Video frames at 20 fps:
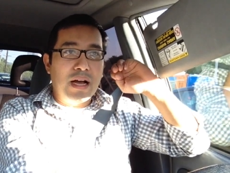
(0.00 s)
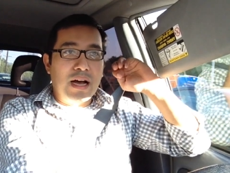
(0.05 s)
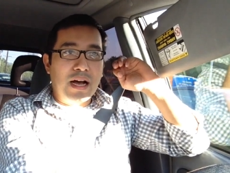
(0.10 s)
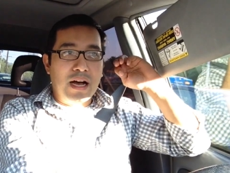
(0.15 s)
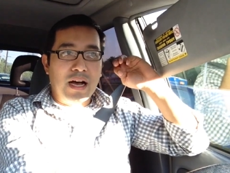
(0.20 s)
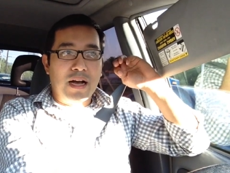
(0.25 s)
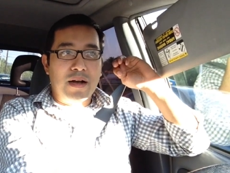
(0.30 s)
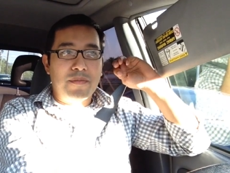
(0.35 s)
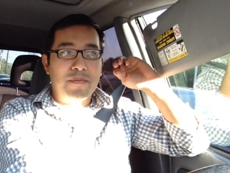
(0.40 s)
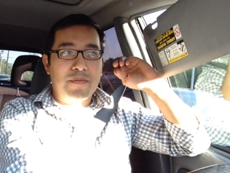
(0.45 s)

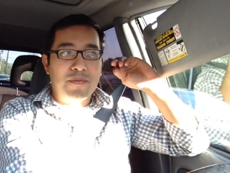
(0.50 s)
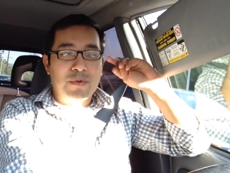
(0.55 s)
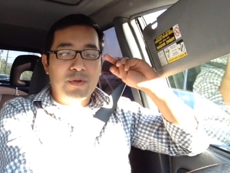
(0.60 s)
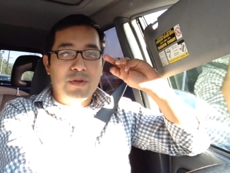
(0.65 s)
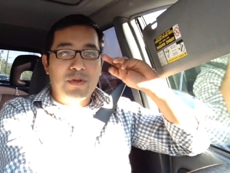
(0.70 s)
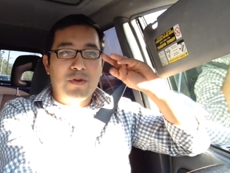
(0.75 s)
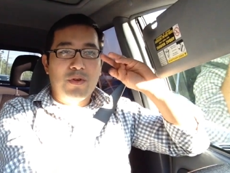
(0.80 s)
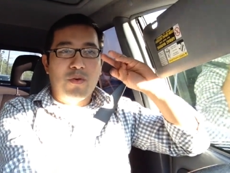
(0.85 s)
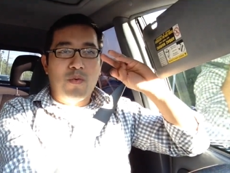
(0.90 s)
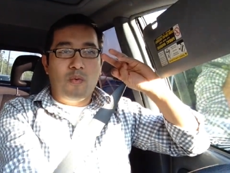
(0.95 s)

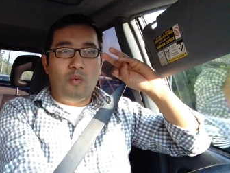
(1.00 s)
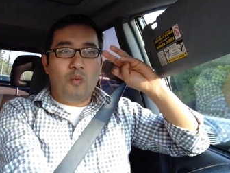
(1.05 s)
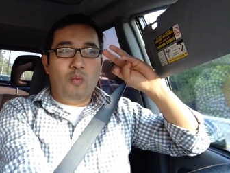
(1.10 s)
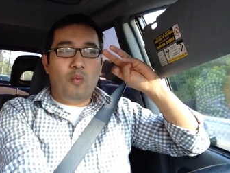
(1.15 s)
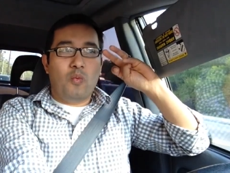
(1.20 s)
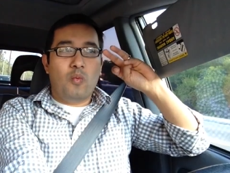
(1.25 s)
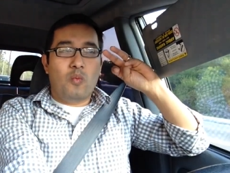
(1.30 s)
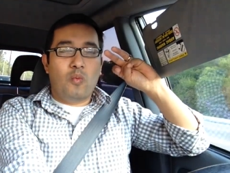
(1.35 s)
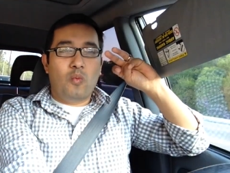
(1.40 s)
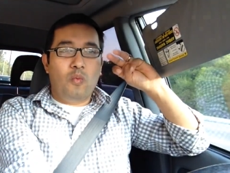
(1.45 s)

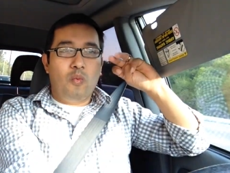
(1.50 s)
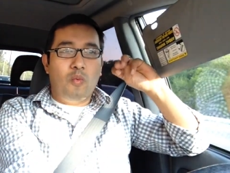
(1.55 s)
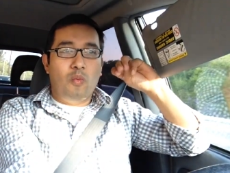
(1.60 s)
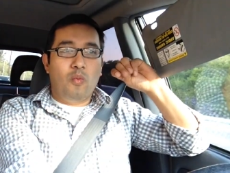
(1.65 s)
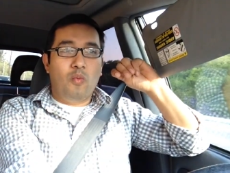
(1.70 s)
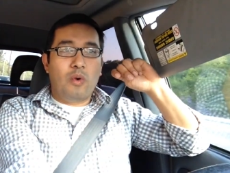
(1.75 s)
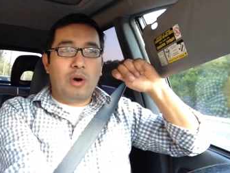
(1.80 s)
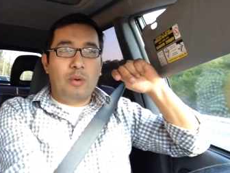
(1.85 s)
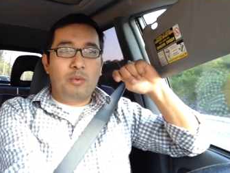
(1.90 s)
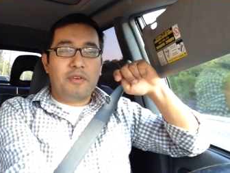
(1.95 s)
Um,
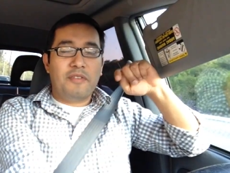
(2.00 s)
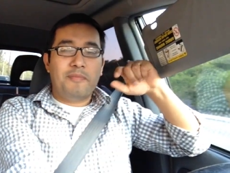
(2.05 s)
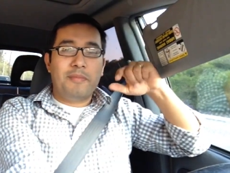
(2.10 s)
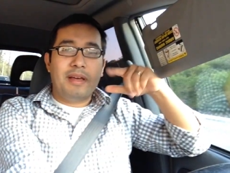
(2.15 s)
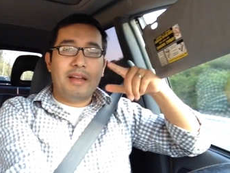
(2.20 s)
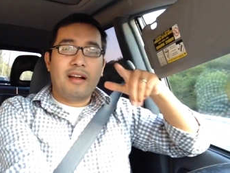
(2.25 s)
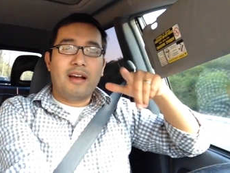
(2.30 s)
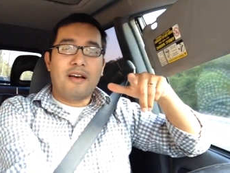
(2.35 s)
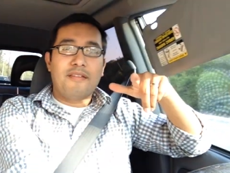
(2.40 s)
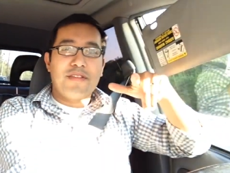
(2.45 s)
well, we've
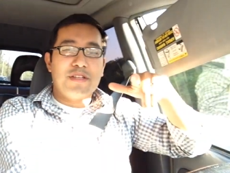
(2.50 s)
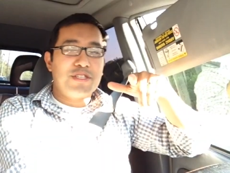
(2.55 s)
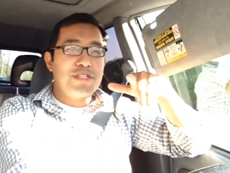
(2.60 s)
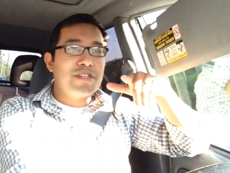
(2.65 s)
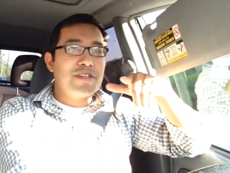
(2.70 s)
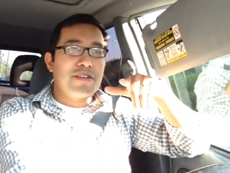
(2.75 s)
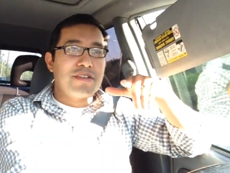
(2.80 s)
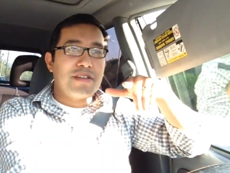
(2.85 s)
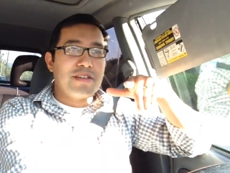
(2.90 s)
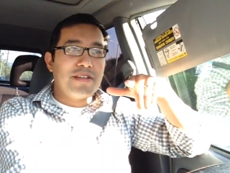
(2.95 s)
been on this
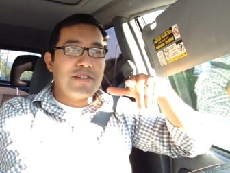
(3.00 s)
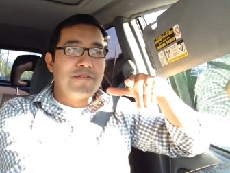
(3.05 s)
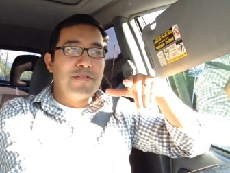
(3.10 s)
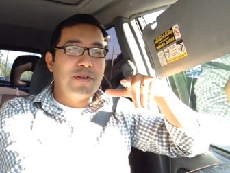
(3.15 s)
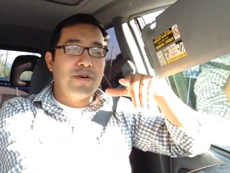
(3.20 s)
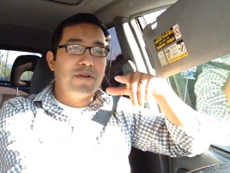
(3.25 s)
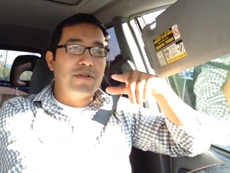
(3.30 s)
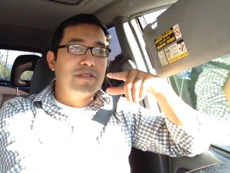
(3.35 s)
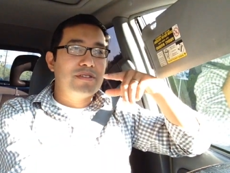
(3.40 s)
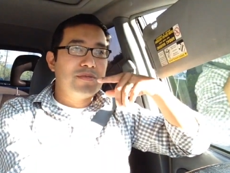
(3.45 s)
journey,
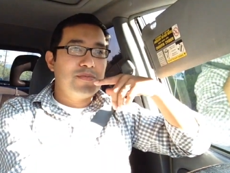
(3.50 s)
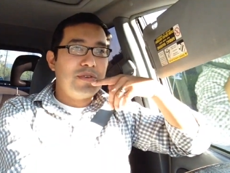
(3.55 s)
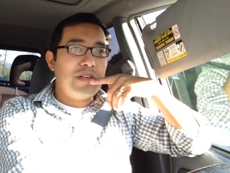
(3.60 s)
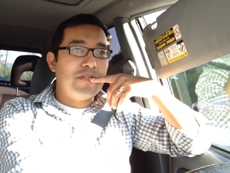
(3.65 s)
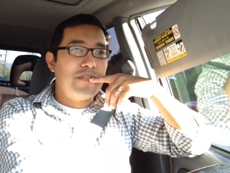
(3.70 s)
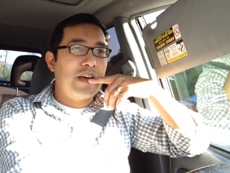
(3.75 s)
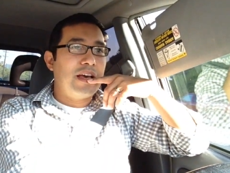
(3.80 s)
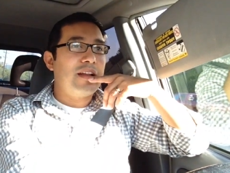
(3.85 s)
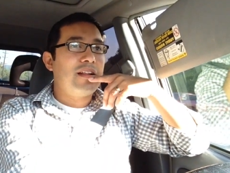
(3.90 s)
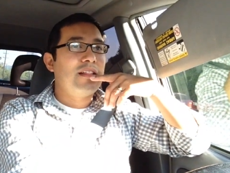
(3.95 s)
folks.
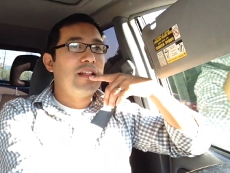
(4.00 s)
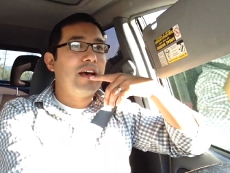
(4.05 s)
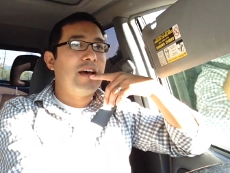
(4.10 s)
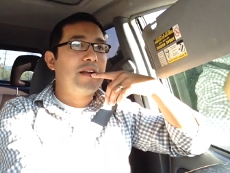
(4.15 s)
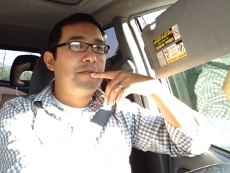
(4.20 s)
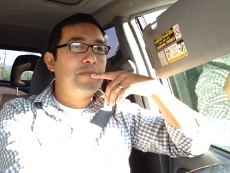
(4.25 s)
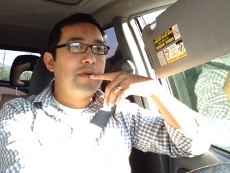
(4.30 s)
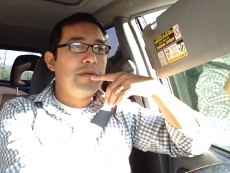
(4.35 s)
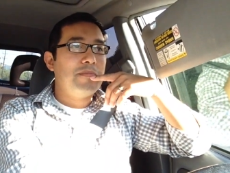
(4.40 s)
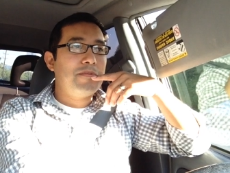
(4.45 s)
We've had a
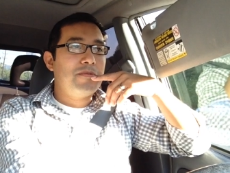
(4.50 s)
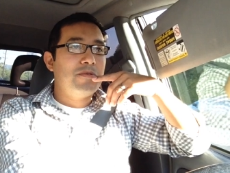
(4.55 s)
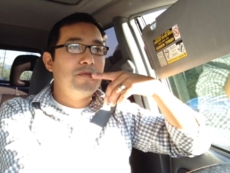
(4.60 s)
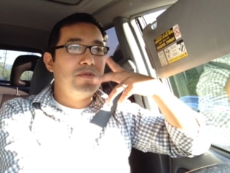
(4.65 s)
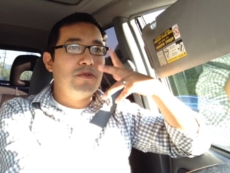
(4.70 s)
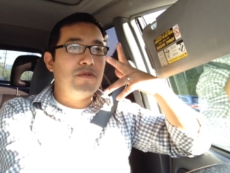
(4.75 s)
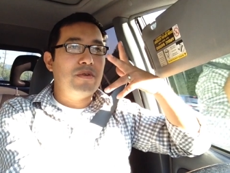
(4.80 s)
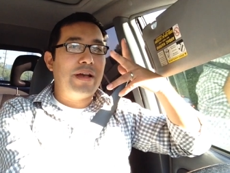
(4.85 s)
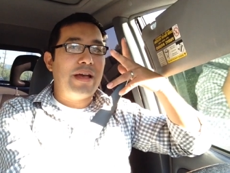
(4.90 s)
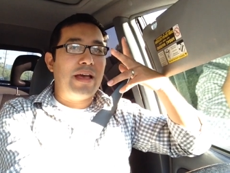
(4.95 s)
lot of people
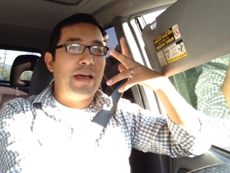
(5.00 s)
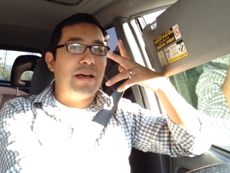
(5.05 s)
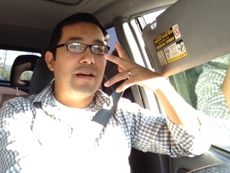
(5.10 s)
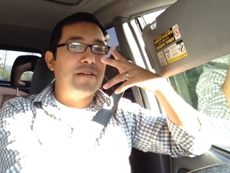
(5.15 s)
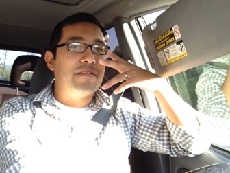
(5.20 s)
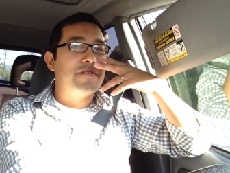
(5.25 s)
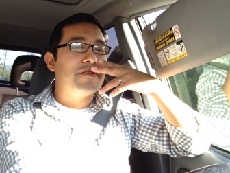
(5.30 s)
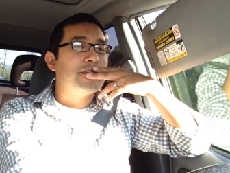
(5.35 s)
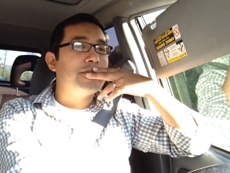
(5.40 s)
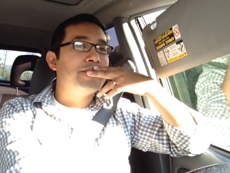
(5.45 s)
who
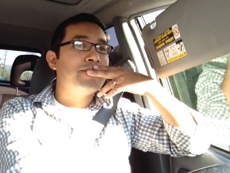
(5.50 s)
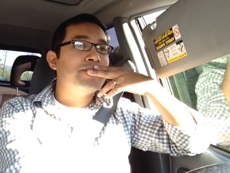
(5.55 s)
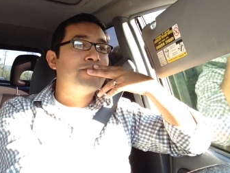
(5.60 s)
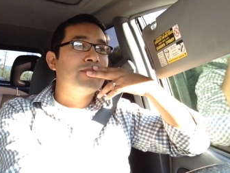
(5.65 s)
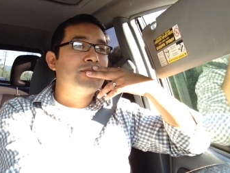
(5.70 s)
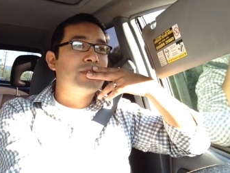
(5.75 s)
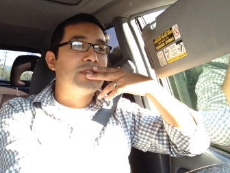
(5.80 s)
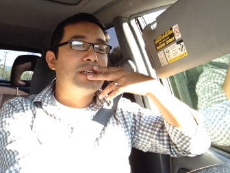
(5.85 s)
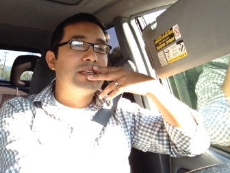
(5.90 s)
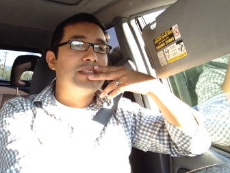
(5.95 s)
have,
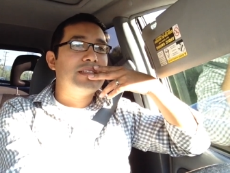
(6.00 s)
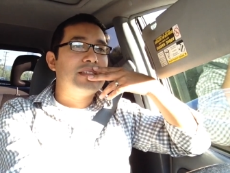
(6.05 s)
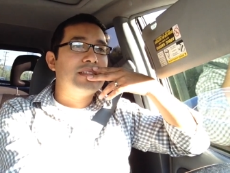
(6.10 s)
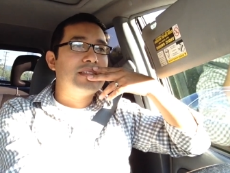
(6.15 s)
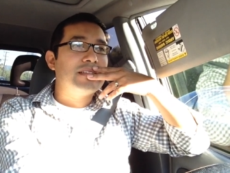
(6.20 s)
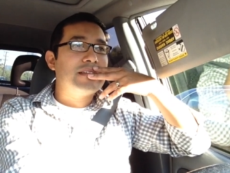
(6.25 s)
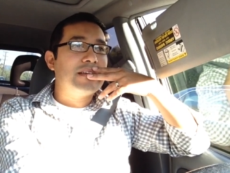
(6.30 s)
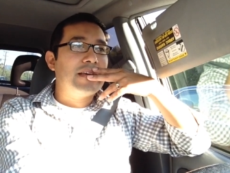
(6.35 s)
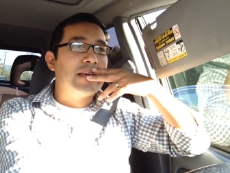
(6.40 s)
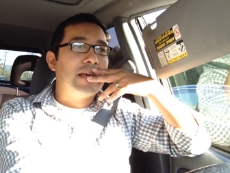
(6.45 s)
let's
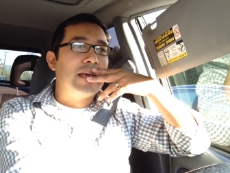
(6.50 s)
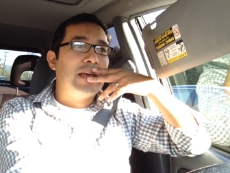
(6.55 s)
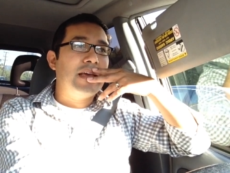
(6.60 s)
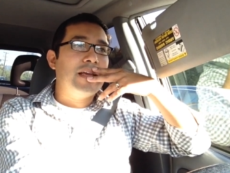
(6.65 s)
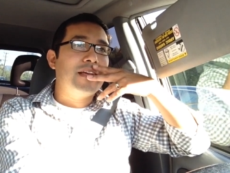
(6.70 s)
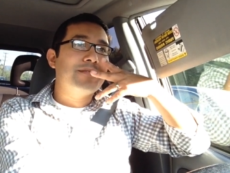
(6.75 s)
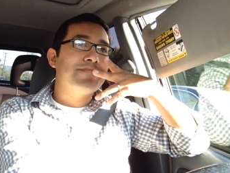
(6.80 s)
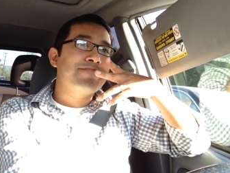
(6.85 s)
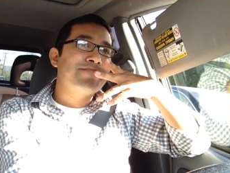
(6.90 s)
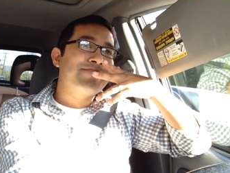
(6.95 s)

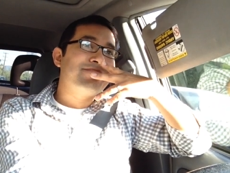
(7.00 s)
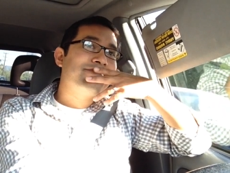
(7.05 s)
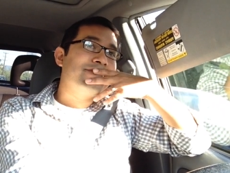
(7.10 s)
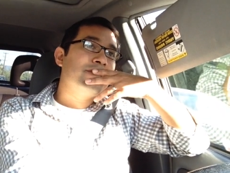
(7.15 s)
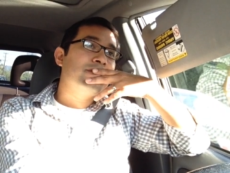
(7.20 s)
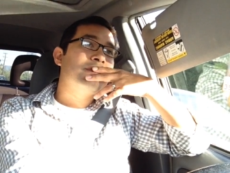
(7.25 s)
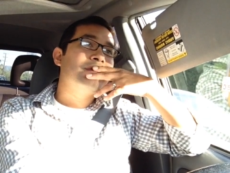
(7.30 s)
say, mm,